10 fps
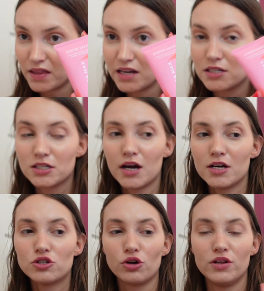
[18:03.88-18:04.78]
this,
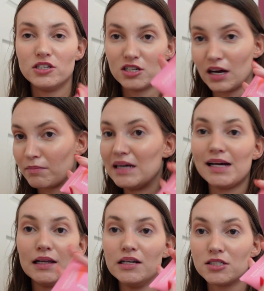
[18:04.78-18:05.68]
so this is like my
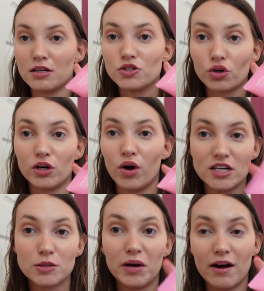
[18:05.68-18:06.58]
daily sunscreen or
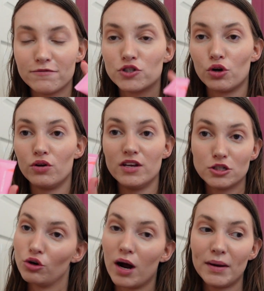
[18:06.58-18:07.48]
SPF, so this
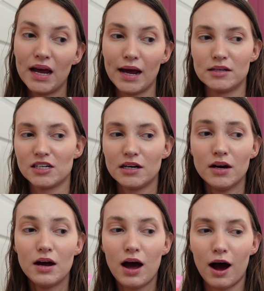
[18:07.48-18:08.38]
will come in handy.
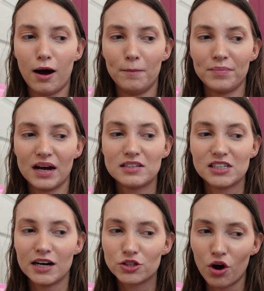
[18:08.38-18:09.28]
A
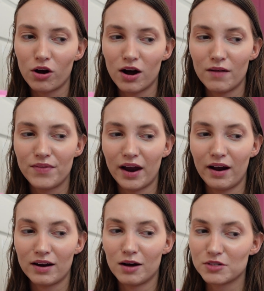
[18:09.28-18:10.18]
TikToker
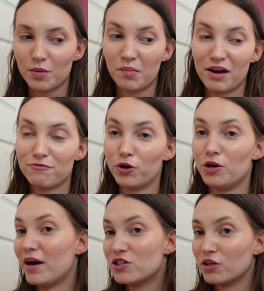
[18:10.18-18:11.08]
that comes up on my For You
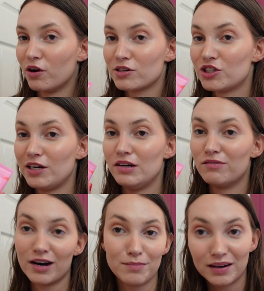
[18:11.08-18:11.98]
page a lot, she
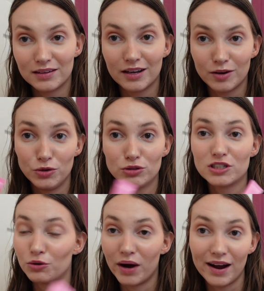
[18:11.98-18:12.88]
recommended that you
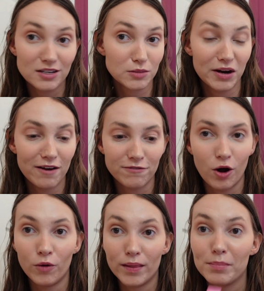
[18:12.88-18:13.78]
still wear SPF
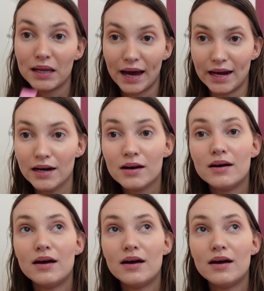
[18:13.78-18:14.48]
on the plane